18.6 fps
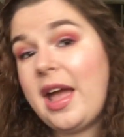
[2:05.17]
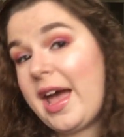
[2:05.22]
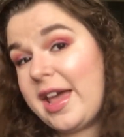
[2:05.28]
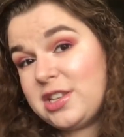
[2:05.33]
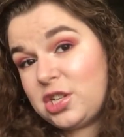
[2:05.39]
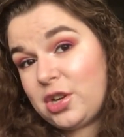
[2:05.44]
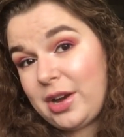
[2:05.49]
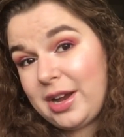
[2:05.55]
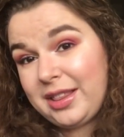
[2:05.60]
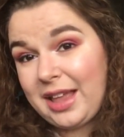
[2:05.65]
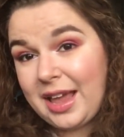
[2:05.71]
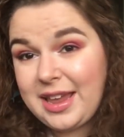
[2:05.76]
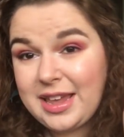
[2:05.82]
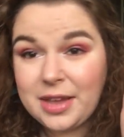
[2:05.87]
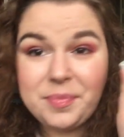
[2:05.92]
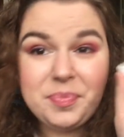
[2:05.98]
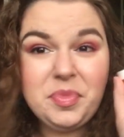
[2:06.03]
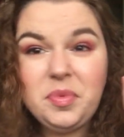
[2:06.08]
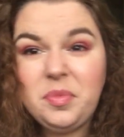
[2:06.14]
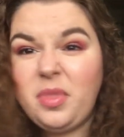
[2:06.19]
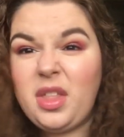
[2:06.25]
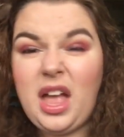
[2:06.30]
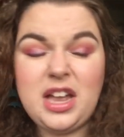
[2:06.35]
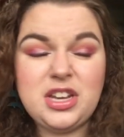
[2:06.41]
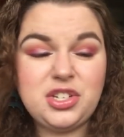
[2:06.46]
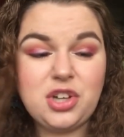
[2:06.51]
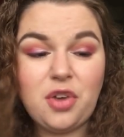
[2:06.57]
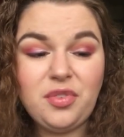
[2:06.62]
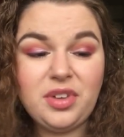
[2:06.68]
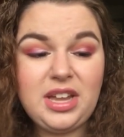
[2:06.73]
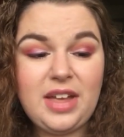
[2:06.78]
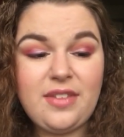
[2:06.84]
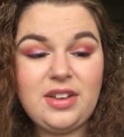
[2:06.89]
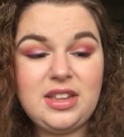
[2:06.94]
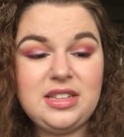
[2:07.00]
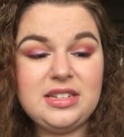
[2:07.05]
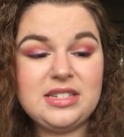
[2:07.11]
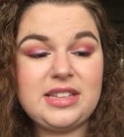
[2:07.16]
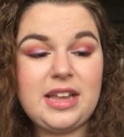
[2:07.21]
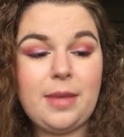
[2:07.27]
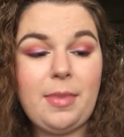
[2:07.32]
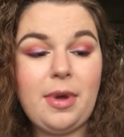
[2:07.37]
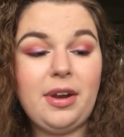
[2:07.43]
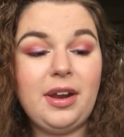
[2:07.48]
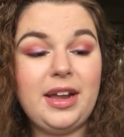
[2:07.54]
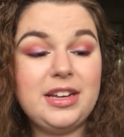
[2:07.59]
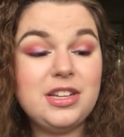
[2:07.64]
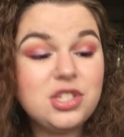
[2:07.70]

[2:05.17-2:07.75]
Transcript: And so I like it. I don't really have anything to say about it.